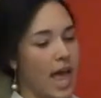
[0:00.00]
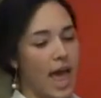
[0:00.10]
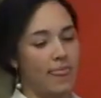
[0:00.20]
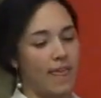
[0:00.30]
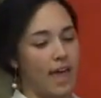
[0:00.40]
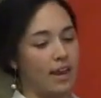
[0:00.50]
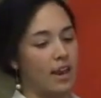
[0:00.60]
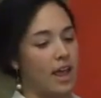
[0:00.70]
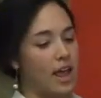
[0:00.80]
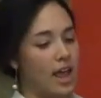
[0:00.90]
And then
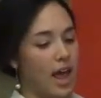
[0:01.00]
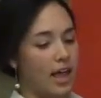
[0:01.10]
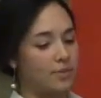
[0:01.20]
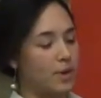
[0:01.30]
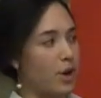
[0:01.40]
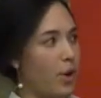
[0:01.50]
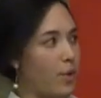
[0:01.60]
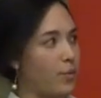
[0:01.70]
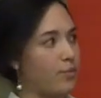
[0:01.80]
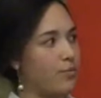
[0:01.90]
as we
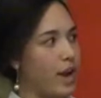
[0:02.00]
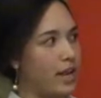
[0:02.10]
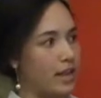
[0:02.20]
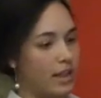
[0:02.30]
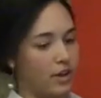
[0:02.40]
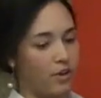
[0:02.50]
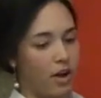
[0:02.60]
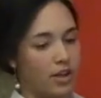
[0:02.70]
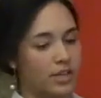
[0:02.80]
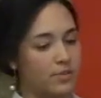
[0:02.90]
go radially
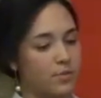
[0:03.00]
across,